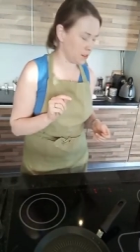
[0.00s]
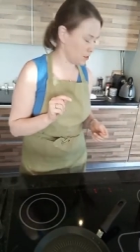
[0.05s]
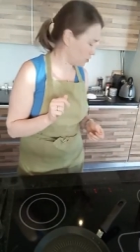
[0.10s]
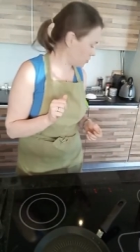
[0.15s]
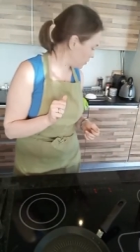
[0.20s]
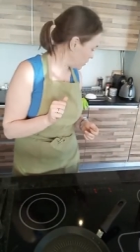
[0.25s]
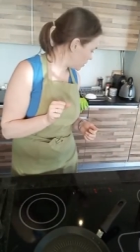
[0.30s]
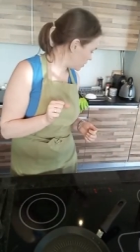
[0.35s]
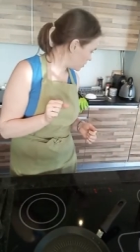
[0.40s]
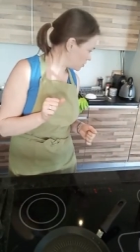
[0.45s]

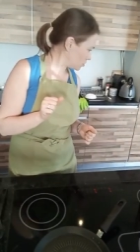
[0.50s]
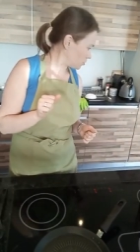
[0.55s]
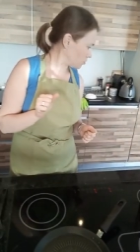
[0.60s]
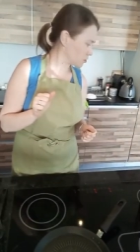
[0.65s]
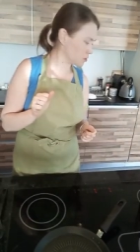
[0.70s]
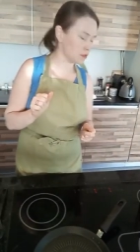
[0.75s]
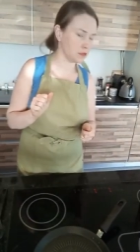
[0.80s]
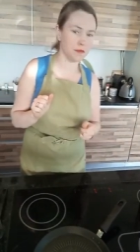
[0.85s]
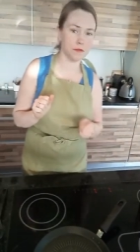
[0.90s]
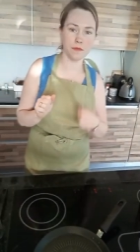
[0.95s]
Sorry, the
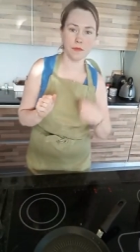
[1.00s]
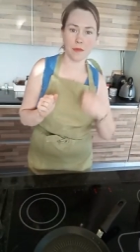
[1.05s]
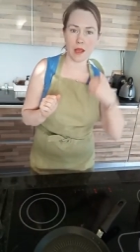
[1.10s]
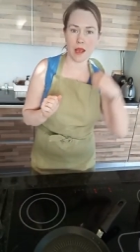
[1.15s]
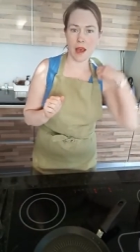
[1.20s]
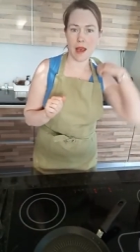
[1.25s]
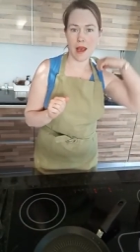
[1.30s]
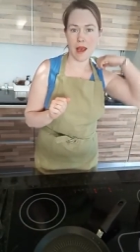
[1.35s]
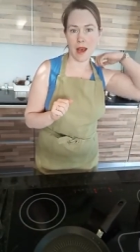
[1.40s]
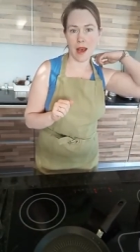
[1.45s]
dog's
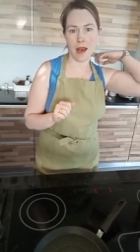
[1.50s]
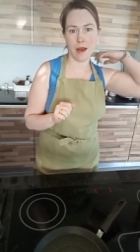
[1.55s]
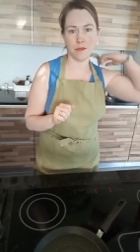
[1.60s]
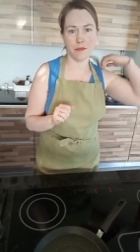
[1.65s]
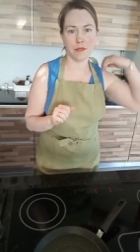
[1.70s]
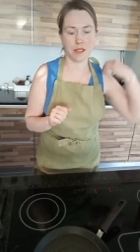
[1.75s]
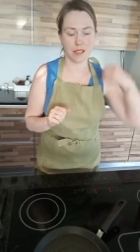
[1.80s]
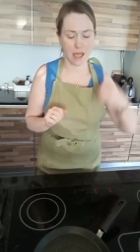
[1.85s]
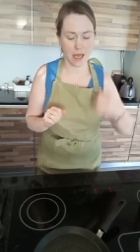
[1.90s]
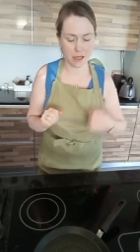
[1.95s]

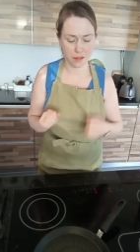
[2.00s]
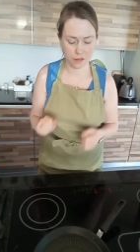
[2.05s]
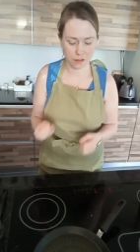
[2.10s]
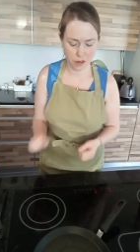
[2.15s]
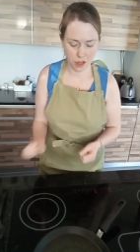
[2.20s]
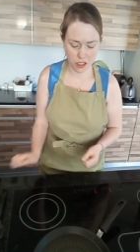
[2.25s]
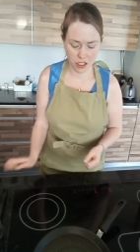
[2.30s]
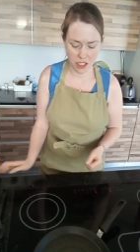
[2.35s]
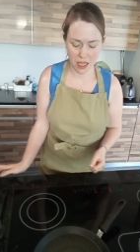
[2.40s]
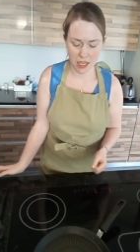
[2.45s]
um, scared of her
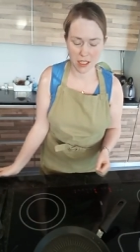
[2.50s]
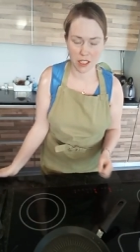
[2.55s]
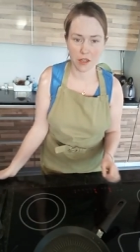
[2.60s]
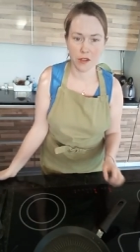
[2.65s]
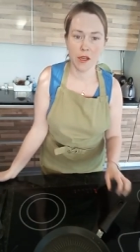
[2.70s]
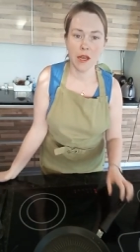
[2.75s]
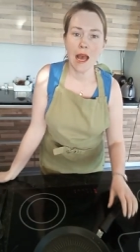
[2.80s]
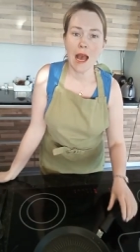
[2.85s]
own shadow.